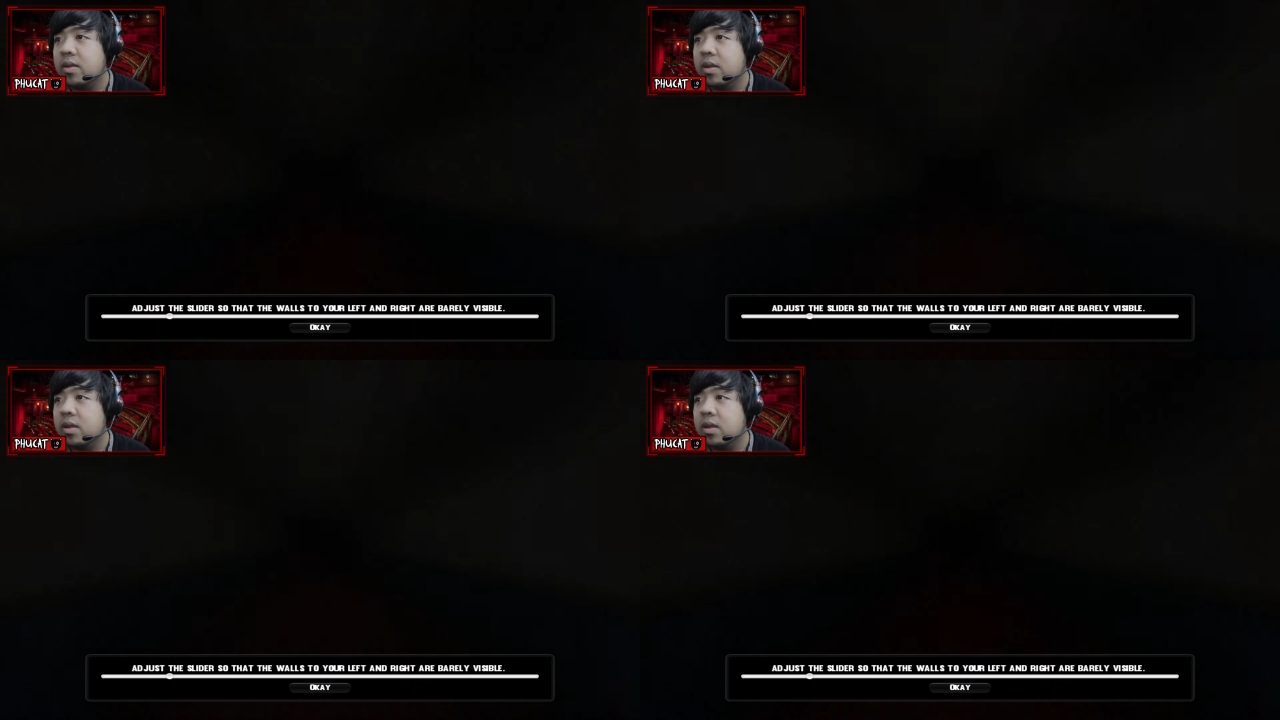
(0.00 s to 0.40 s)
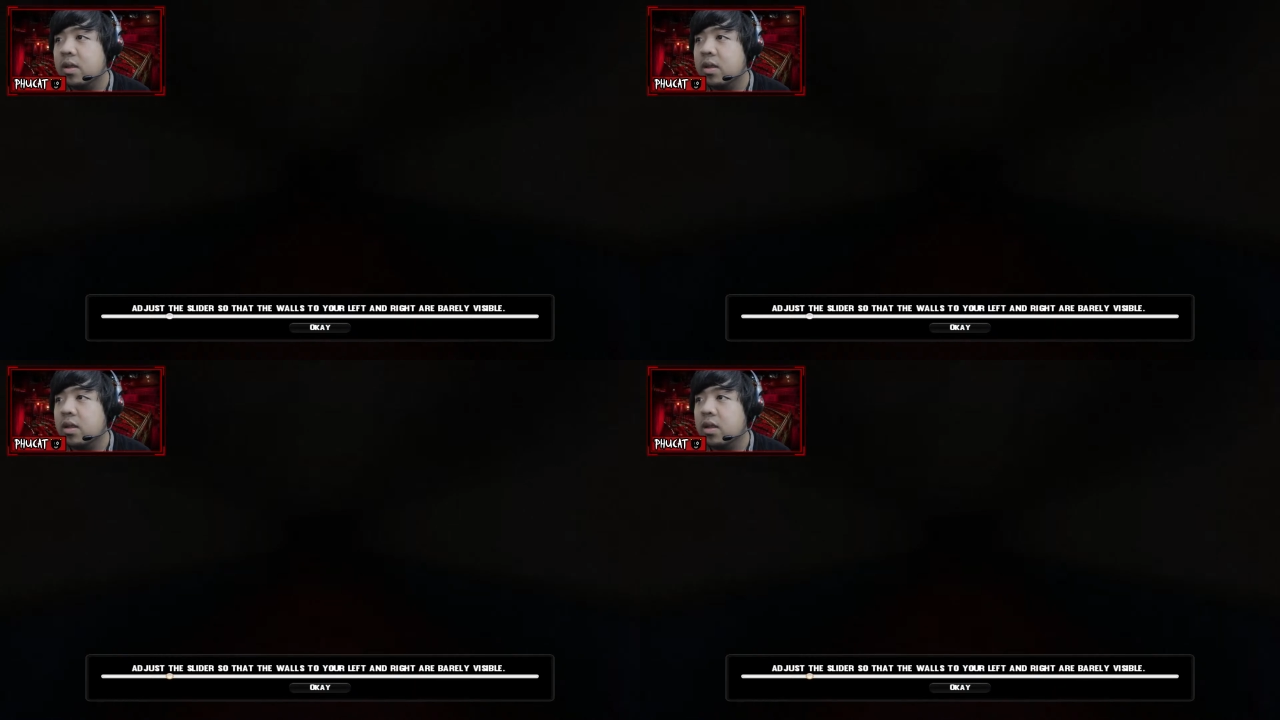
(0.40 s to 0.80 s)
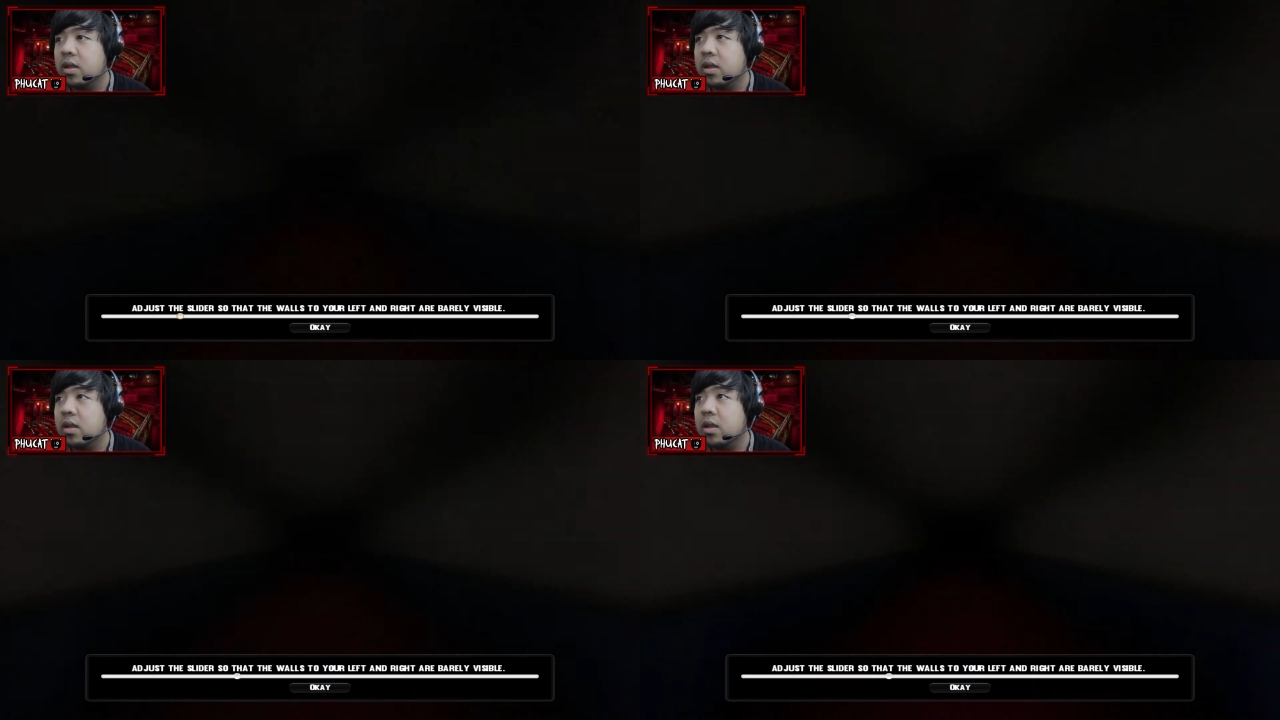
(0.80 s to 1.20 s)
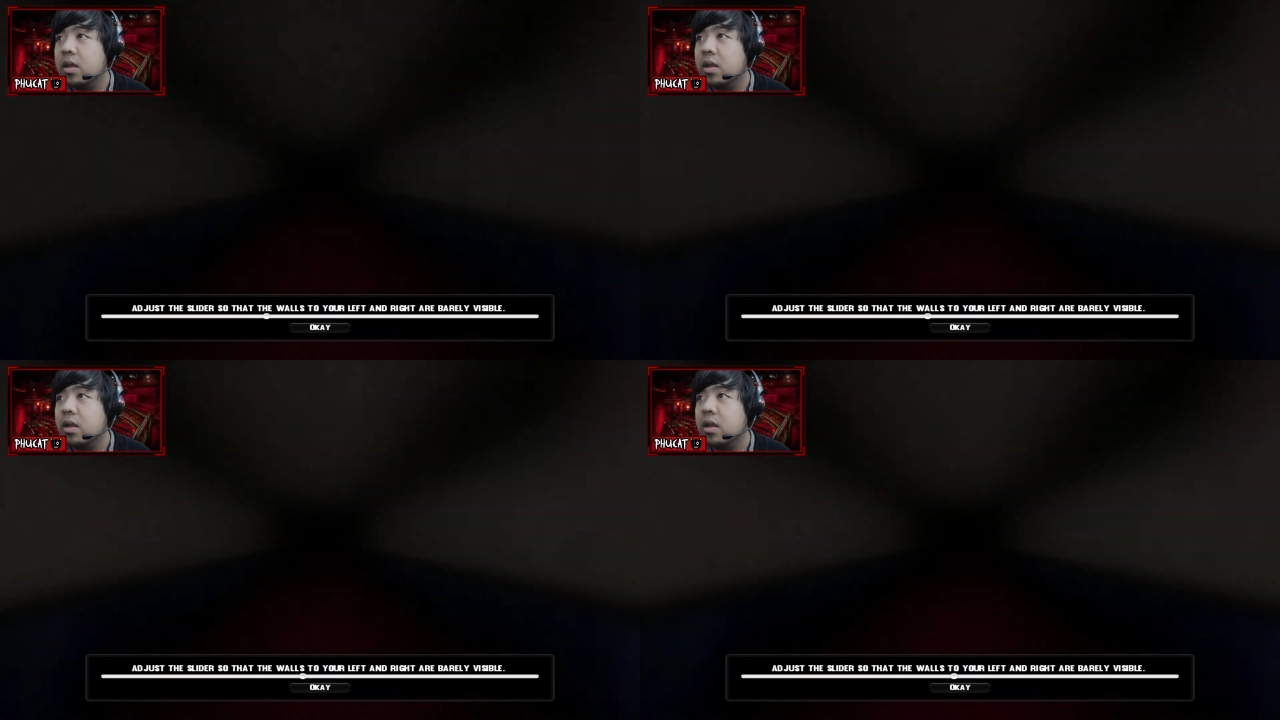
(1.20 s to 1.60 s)

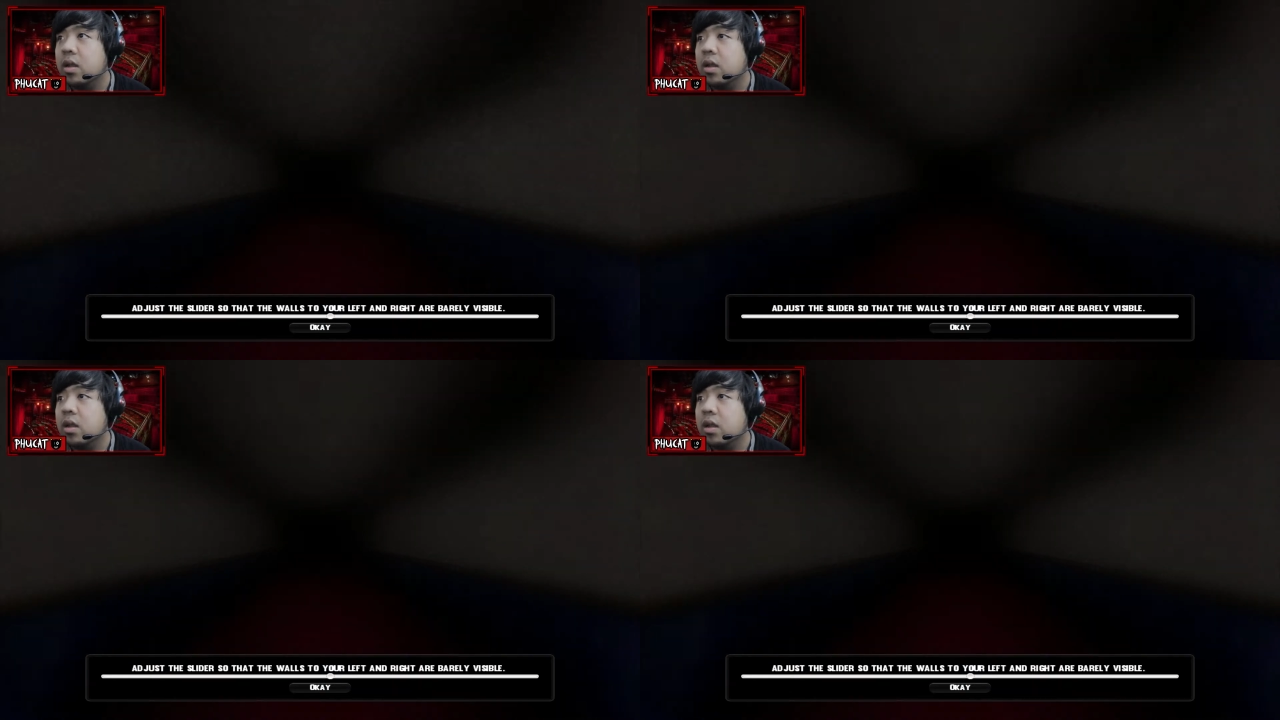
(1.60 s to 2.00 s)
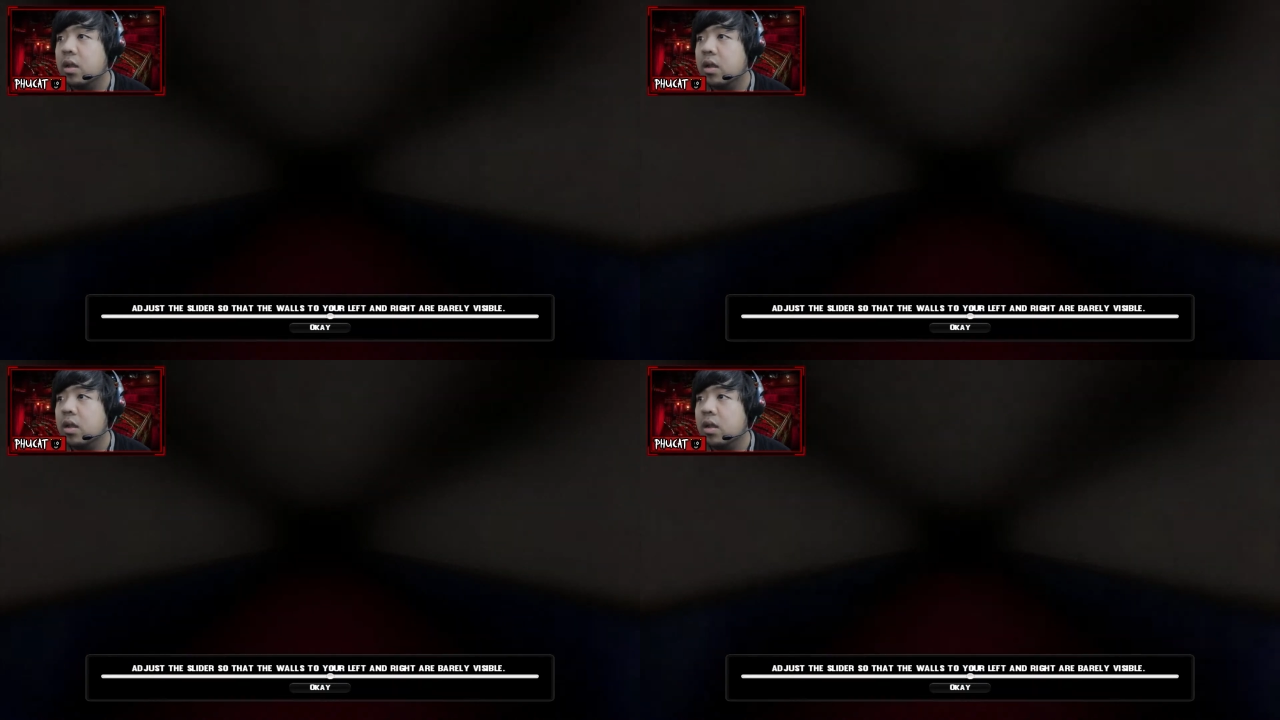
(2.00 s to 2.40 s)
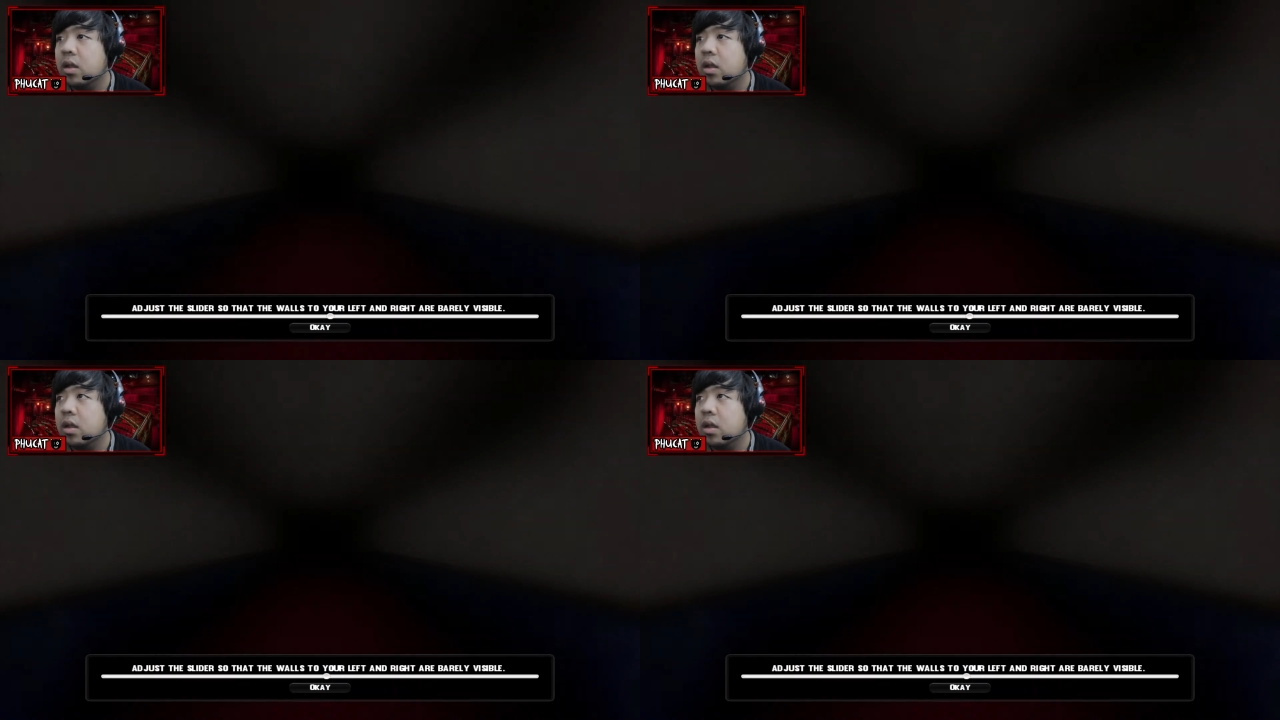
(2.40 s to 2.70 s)
Nobody speaks.